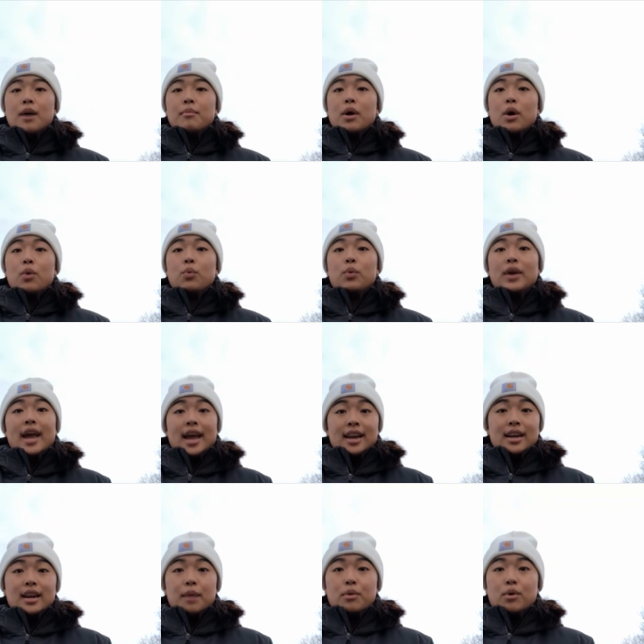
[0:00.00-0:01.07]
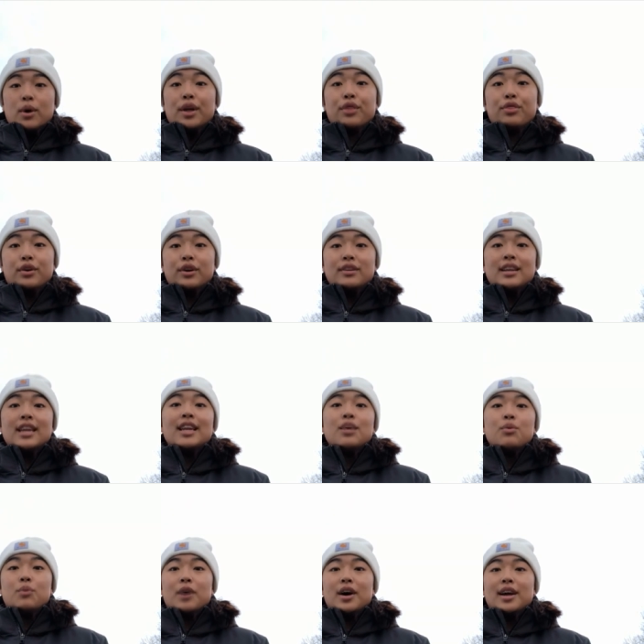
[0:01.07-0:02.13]
Um, we ended up going 13
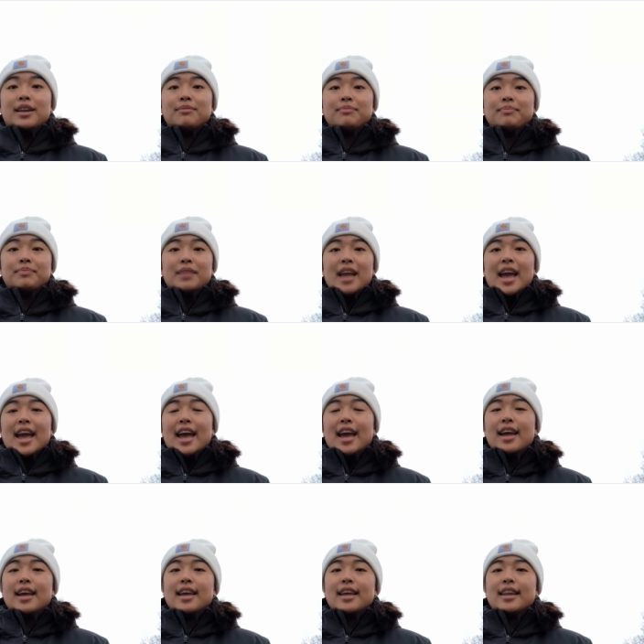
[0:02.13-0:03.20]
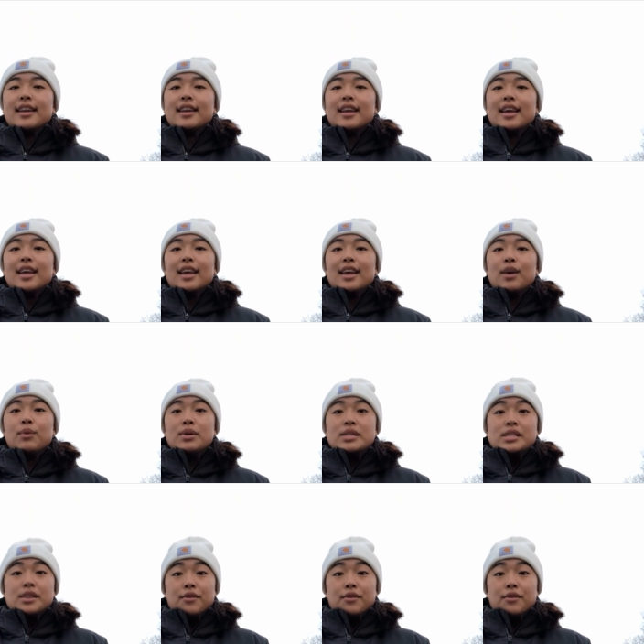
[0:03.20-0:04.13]
and one, and it was